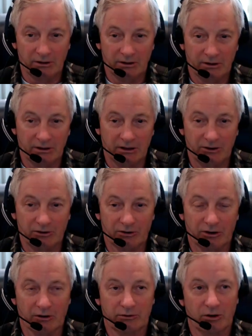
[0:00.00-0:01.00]
get
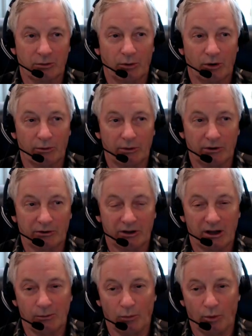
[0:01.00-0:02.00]
yourself to the point where you
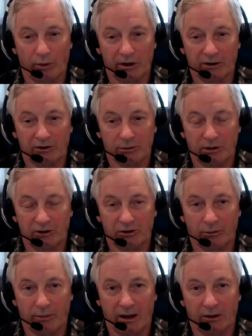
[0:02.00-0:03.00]
stop worrying so much
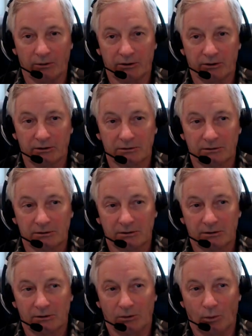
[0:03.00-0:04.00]
about
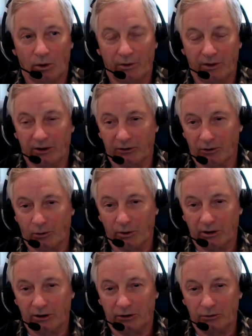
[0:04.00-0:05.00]
what things are going
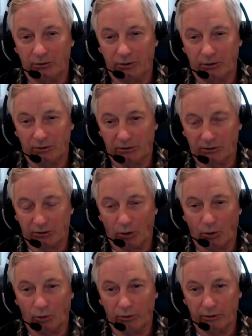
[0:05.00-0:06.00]
to do to you or
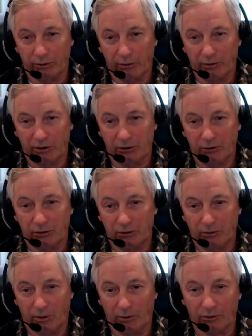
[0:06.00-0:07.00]
told they're going to do to
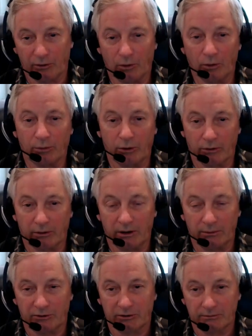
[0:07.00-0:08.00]
you. Those are old
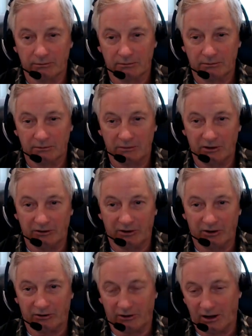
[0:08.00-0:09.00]
programs. These
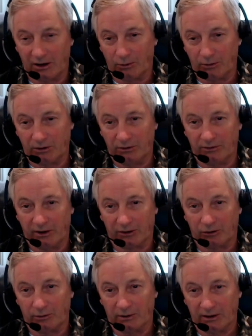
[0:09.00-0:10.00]
things are not going to affect
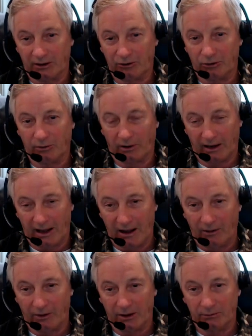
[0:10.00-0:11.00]
you unless you allow
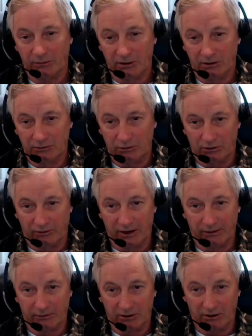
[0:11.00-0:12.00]
them to
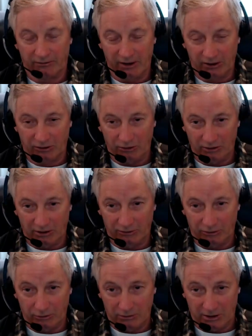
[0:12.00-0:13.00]
affect you, unless
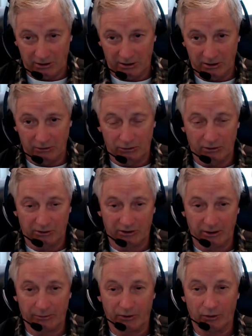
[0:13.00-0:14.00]
you continue to
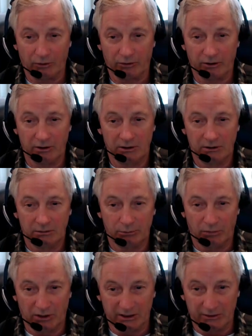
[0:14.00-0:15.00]
accept those
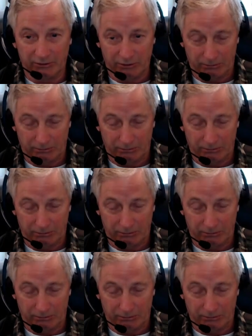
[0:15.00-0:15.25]
beliefs